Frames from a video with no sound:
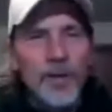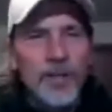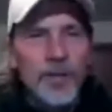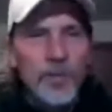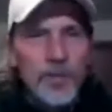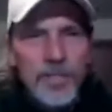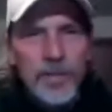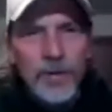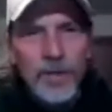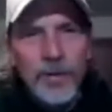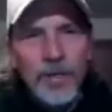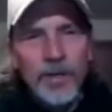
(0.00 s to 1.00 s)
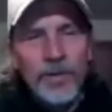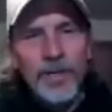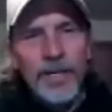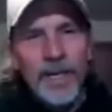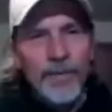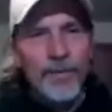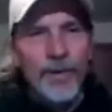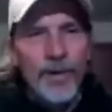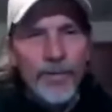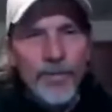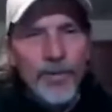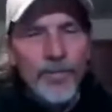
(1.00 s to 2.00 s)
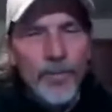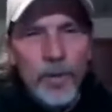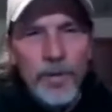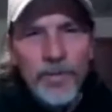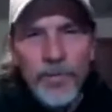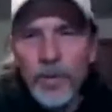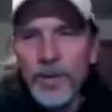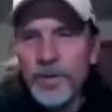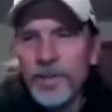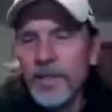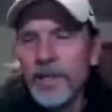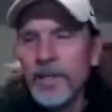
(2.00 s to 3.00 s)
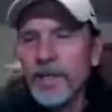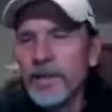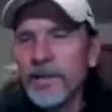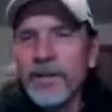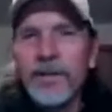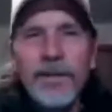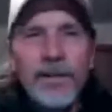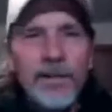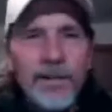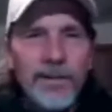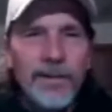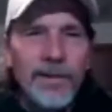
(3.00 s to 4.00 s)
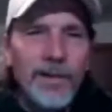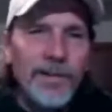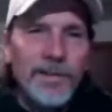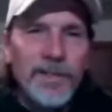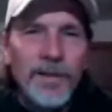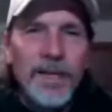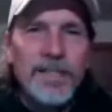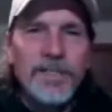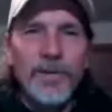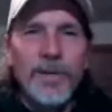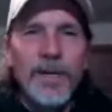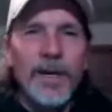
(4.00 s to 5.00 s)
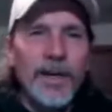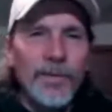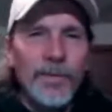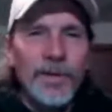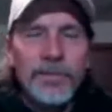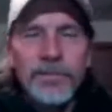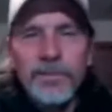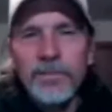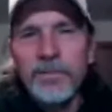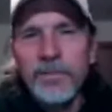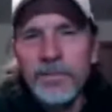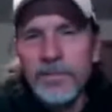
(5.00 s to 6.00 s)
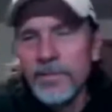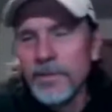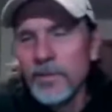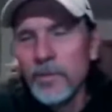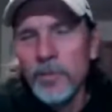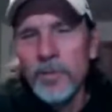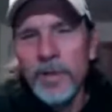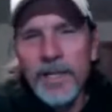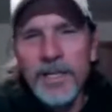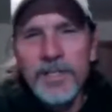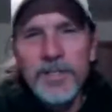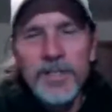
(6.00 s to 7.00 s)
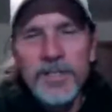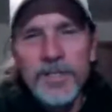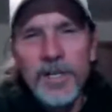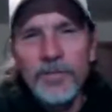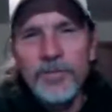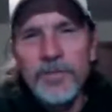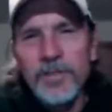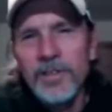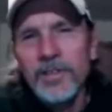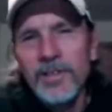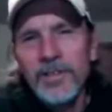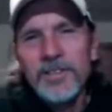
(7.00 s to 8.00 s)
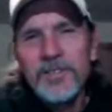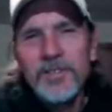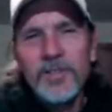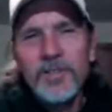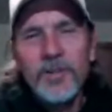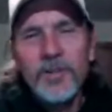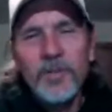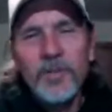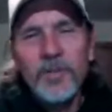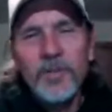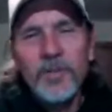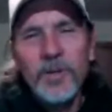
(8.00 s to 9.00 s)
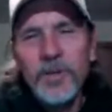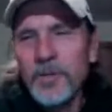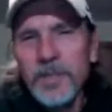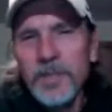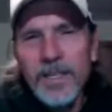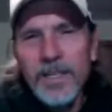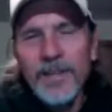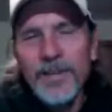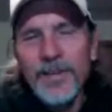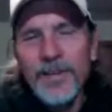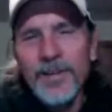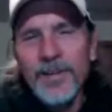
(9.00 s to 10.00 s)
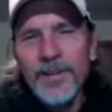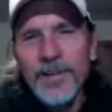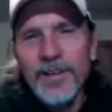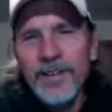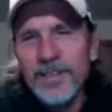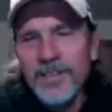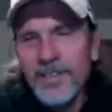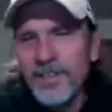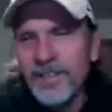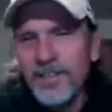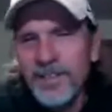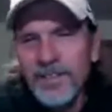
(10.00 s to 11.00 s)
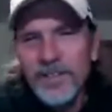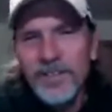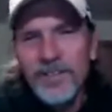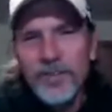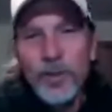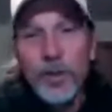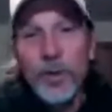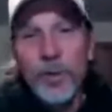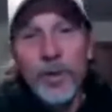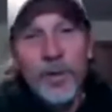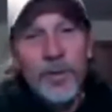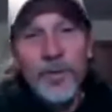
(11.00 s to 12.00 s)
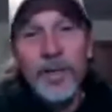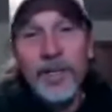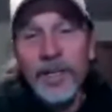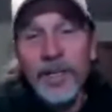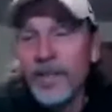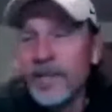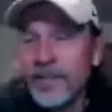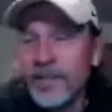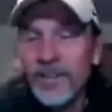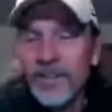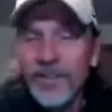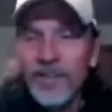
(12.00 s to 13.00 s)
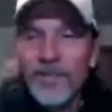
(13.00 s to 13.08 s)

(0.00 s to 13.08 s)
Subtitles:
the other team would say, well, we don't really have enough for a 4x4 at the end. And I say, well, that's okay. We'll run against ourselves. So we would put together 2 or 3